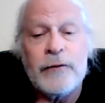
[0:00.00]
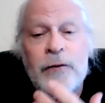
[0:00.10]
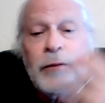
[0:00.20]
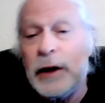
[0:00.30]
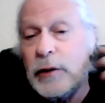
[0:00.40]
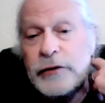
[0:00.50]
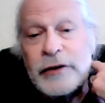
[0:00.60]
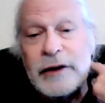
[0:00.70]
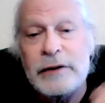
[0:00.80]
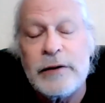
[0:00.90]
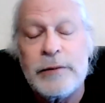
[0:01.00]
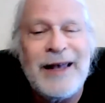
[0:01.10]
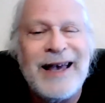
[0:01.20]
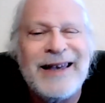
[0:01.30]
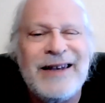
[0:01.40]
So for me, it was some
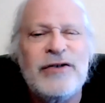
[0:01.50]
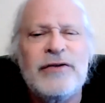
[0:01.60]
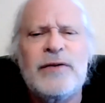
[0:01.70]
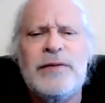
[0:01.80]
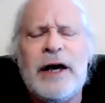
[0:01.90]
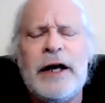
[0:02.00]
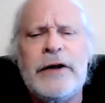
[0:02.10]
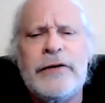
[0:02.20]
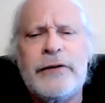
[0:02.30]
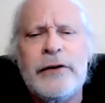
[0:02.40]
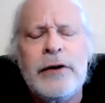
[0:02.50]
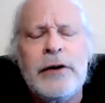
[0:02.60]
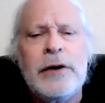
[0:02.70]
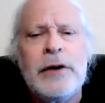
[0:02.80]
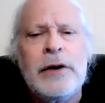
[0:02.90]
neck issues from tennis
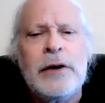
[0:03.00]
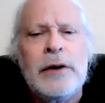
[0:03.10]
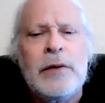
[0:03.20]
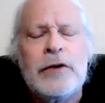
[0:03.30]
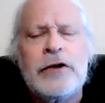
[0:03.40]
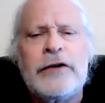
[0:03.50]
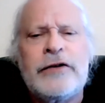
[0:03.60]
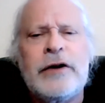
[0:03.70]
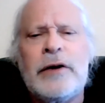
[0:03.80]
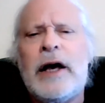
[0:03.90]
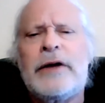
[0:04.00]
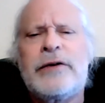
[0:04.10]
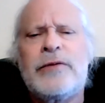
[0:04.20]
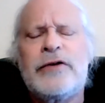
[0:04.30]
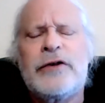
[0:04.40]
which I still had
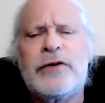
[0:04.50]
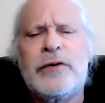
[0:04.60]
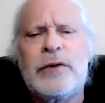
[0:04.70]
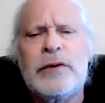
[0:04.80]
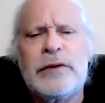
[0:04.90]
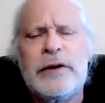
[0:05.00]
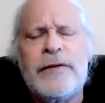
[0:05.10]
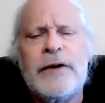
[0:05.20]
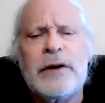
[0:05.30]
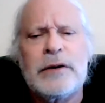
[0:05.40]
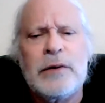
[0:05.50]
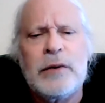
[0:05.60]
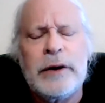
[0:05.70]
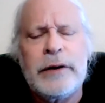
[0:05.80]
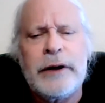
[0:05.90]
some residual difficulty
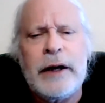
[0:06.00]
with.